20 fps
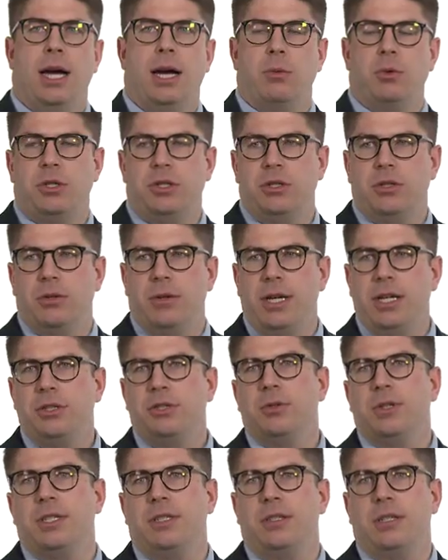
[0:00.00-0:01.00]
which is your
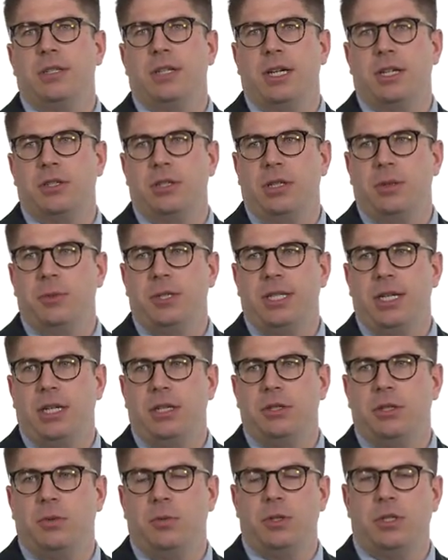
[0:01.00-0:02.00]
interest deduction
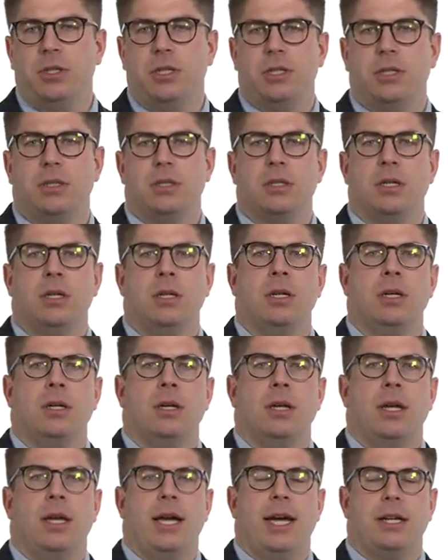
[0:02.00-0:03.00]
limitation, which is
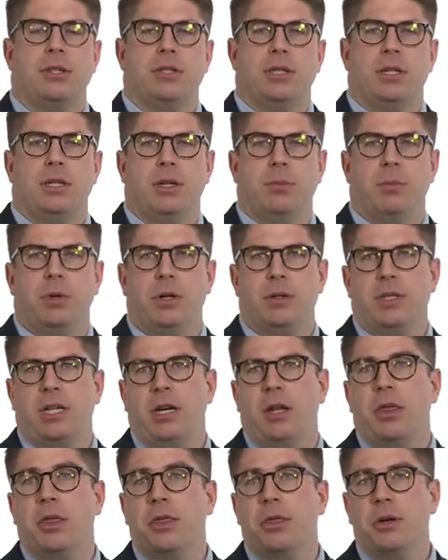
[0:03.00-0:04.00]
actually imposed
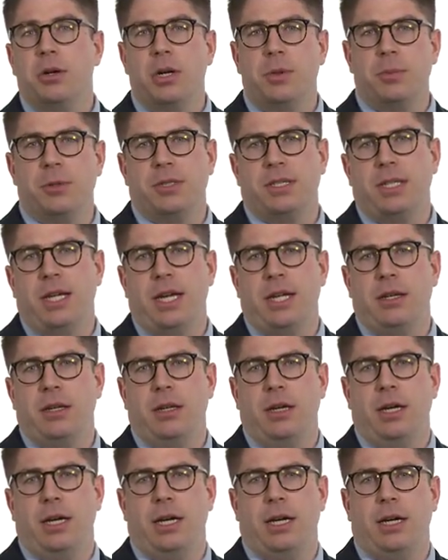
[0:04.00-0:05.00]
at a 30%
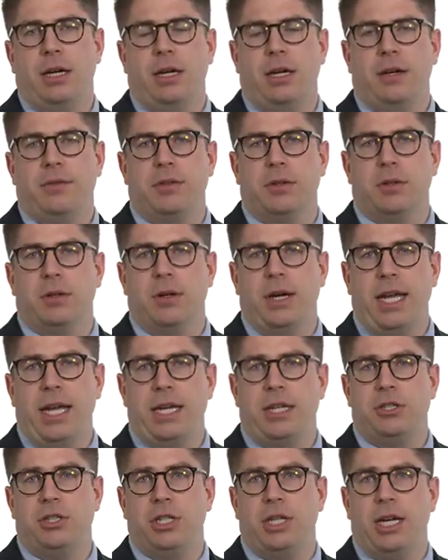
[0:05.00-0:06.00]
of your
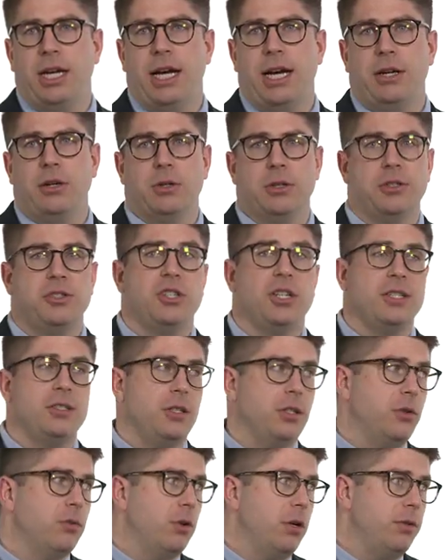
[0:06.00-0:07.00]
AGI, or
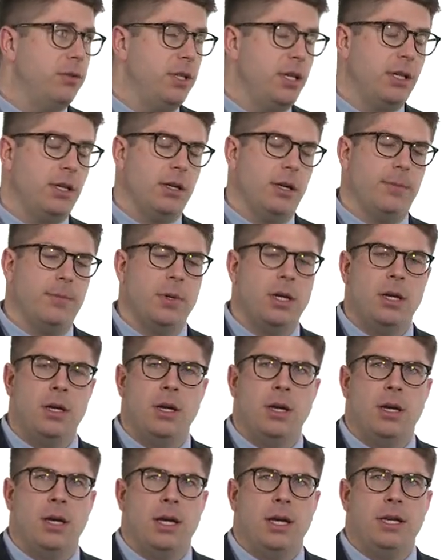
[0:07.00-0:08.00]
adjusted gross income.
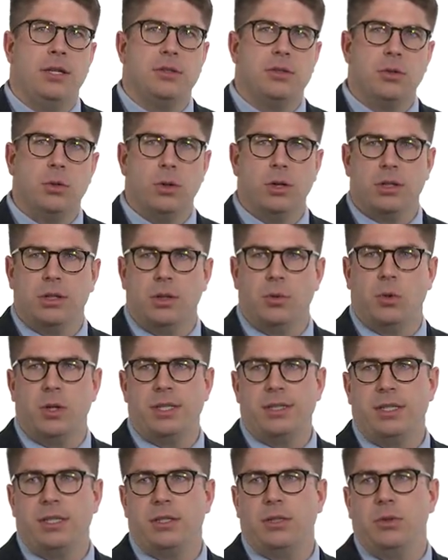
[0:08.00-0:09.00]
Historically,
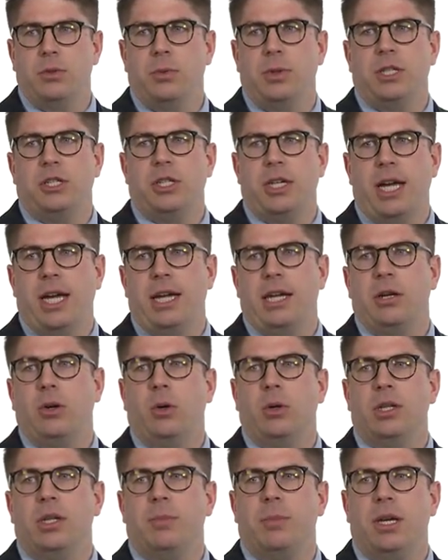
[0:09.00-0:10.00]
163J had
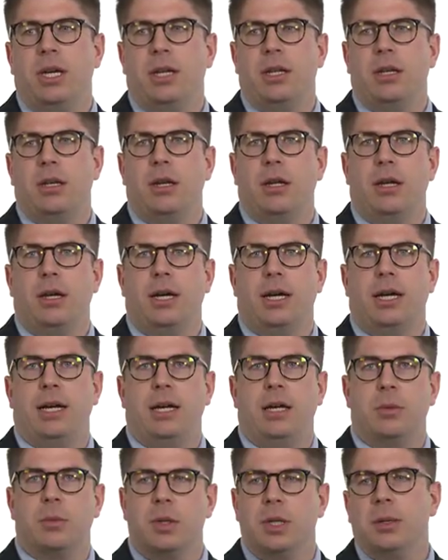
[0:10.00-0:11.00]
only been
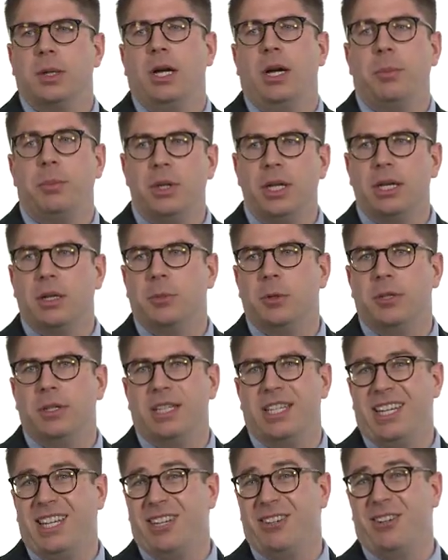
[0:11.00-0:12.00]
applicable
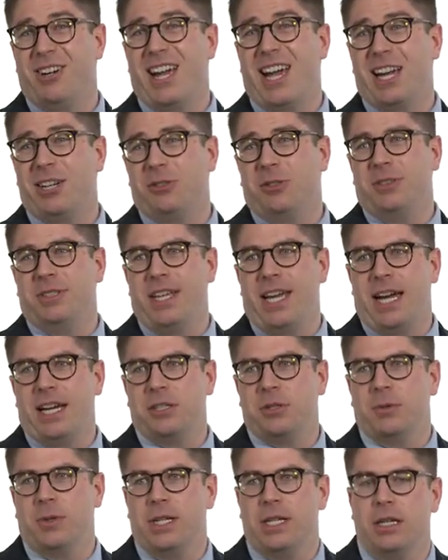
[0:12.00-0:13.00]
in the international
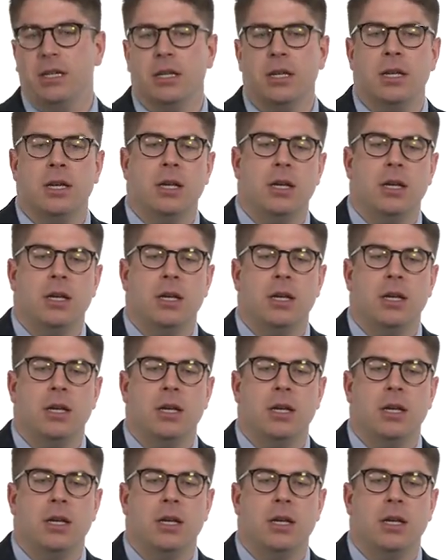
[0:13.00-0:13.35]
tax arena,